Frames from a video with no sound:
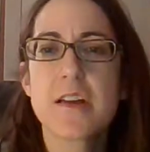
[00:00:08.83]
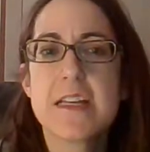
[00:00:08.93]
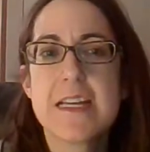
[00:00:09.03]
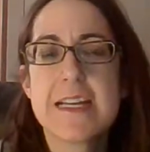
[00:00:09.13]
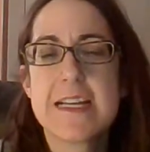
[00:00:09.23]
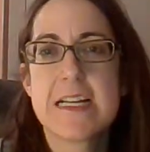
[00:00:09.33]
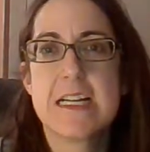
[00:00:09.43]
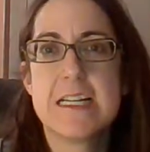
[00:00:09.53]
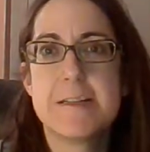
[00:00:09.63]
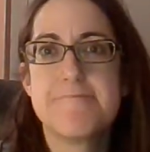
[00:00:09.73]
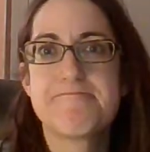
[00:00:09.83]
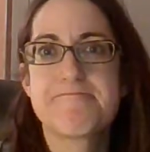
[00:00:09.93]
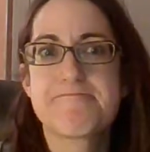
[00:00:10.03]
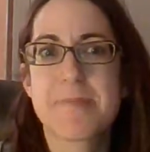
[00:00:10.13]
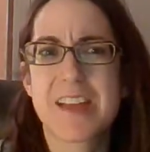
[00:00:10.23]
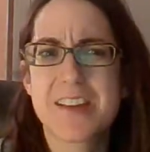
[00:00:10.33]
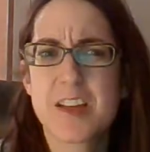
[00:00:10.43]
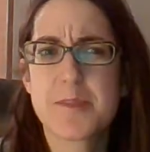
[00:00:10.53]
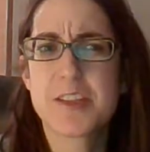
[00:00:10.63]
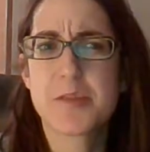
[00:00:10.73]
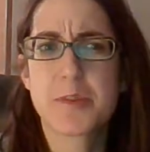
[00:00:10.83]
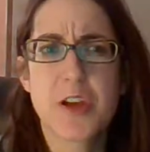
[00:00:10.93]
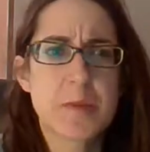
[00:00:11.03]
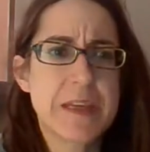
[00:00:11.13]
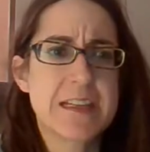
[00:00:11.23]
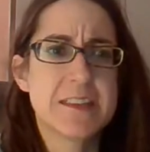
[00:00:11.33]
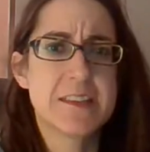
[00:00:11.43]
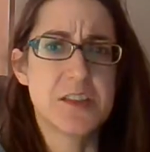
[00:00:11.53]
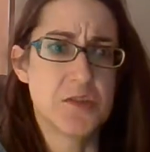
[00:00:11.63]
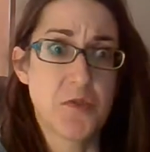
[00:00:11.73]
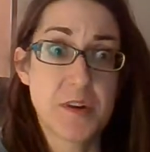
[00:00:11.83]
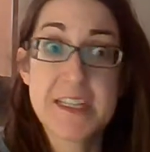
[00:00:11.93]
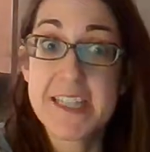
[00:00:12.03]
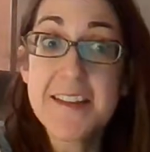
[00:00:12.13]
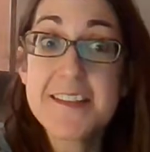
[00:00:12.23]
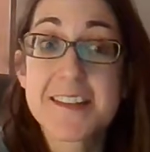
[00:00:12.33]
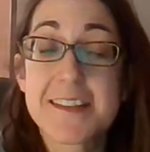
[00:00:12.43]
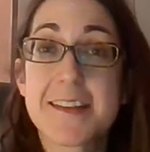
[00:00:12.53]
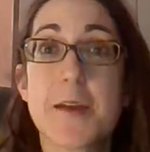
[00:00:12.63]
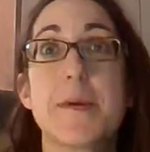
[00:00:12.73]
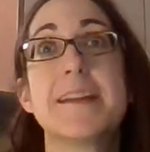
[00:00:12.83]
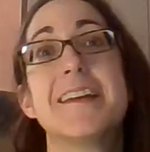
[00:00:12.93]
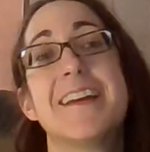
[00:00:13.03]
It's not going to be super long because you've already done this assignment,